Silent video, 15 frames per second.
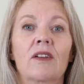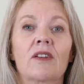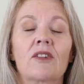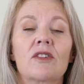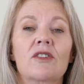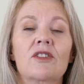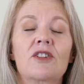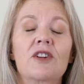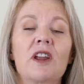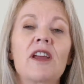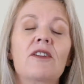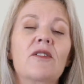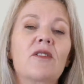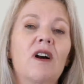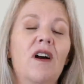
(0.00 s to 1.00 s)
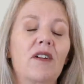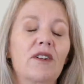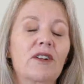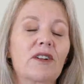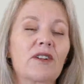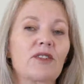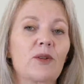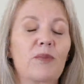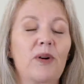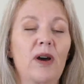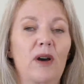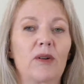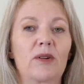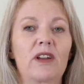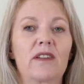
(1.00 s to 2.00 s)
Sinead O'Connor is a
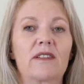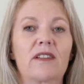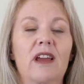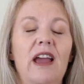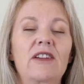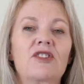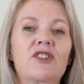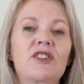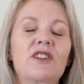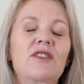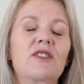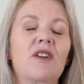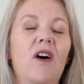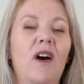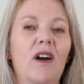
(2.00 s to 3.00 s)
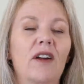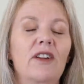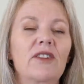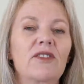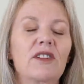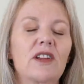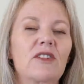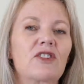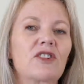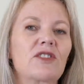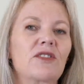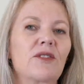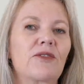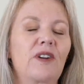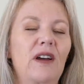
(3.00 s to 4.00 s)
poet, and she's an artist, and she's
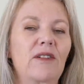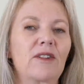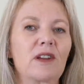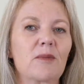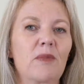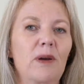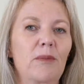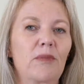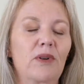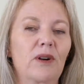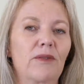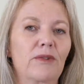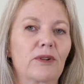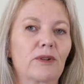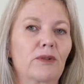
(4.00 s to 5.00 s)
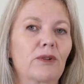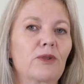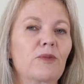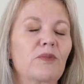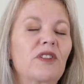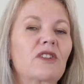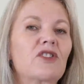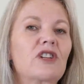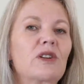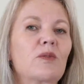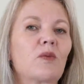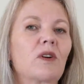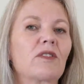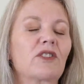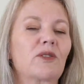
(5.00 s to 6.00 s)
a founding member of a group that she
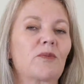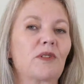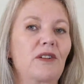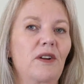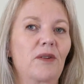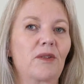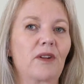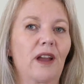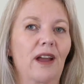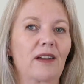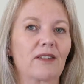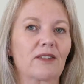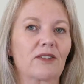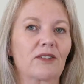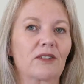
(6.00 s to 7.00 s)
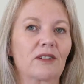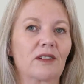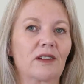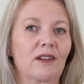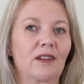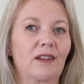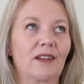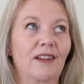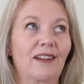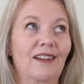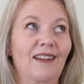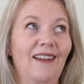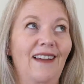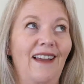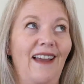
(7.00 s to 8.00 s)
wants to be known as.
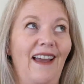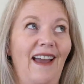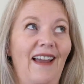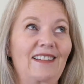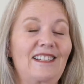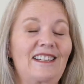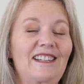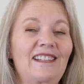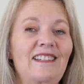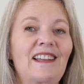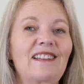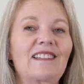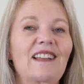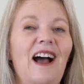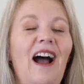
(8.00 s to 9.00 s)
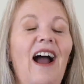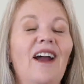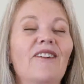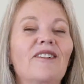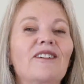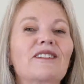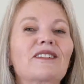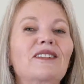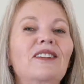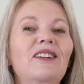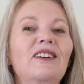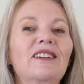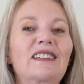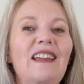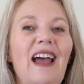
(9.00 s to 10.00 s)
And she says, I was
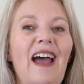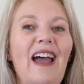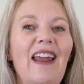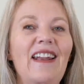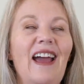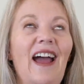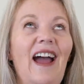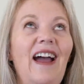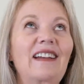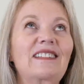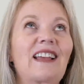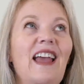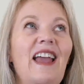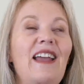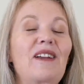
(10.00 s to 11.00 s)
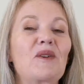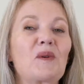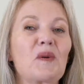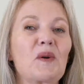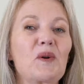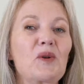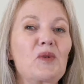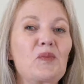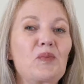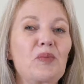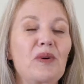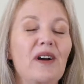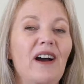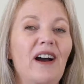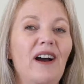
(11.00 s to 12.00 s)
looked at as a group
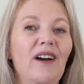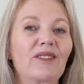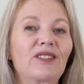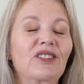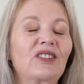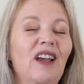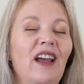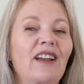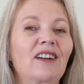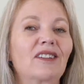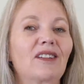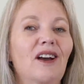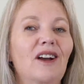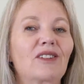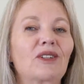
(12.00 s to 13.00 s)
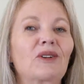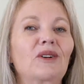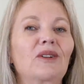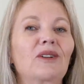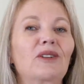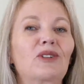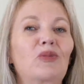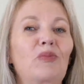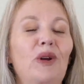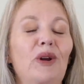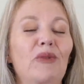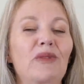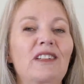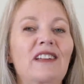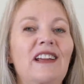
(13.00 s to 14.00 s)
of psychological
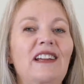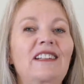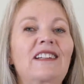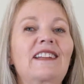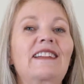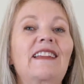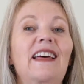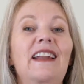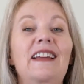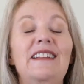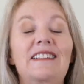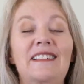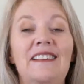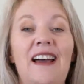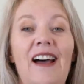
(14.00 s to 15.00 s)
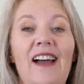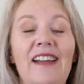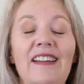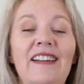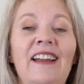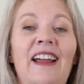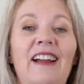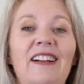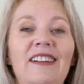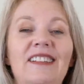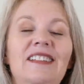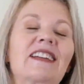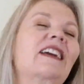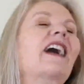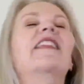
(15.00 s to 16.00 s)
experimentation that I deny
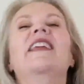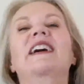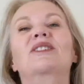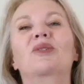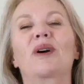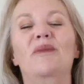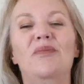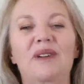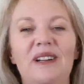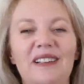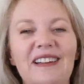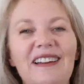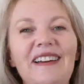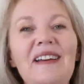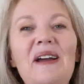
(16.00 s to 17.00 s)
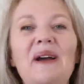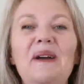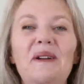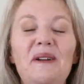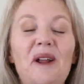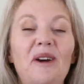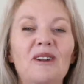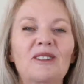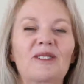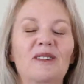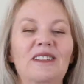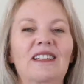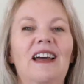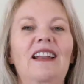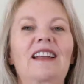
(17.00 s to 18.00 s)
inherently. And that's why Brenda knows
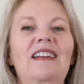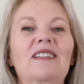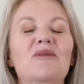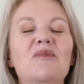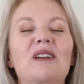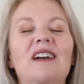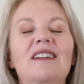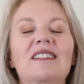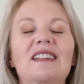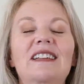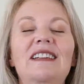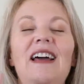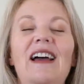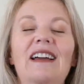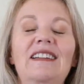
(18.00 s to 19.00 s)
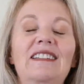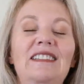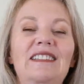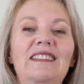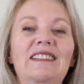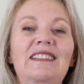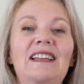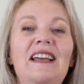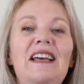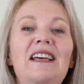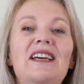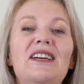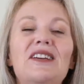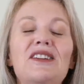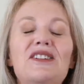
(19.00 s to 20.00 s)
what that is, because in essence,
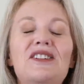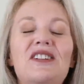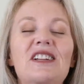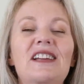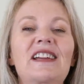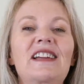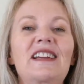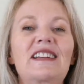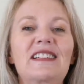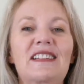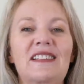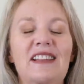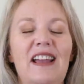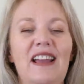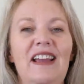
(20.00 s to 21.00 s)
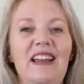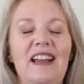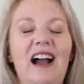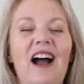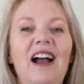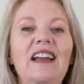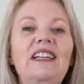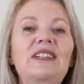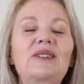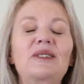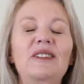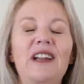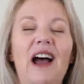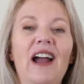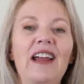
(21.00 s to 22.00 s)
she is saying, I
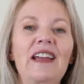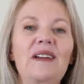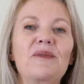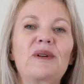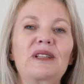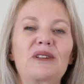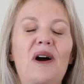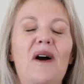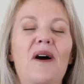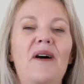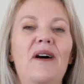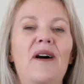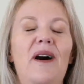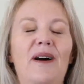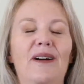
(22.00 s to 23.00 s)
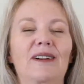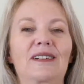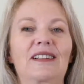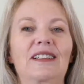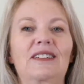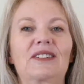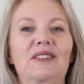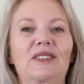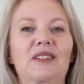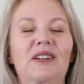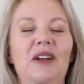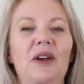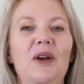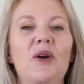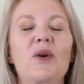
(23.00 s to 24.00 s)
unite with all artists
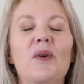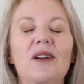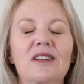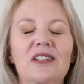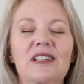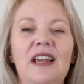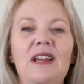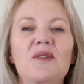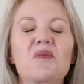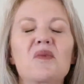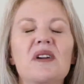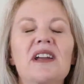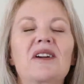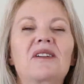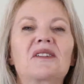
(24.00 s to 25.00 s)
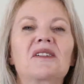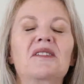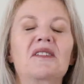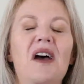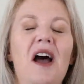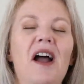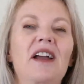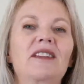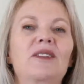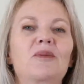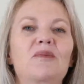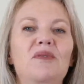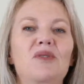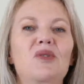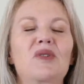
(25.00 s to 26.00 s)
who are saying we are denied the
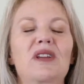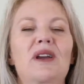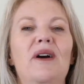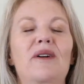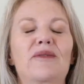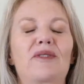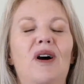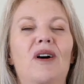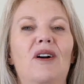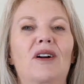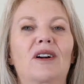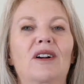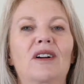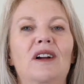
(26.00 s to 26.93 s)
beauty of our